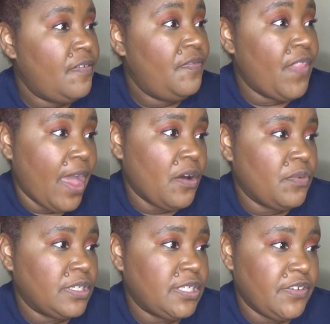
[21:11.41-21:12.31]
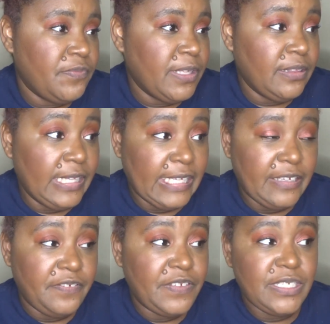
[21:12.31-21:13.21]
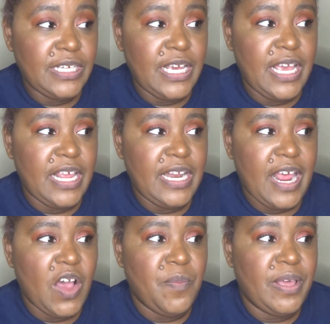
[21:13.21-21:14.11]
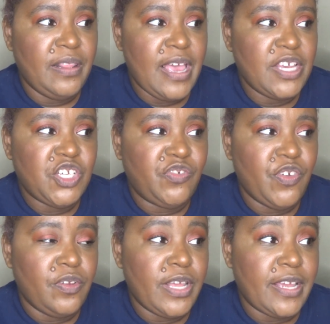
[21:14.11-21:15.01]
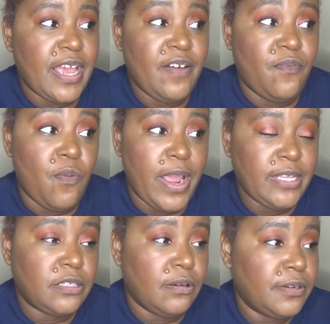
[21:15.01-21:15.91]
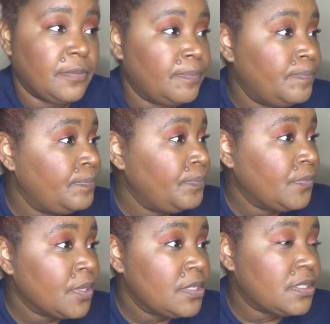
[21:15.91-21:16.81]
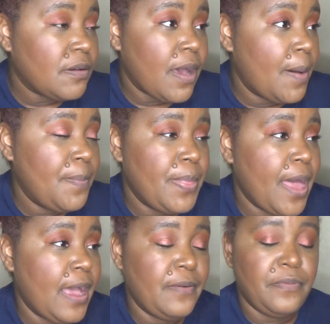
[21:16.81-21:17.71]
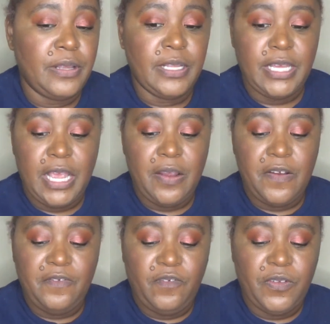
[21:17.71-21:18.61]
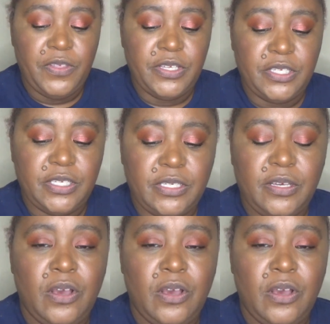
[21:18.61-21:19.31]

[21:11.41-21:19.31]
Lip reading: Now it wants to give me lift, and now my lashes feel like I have weights on them. So I'm not really caring for this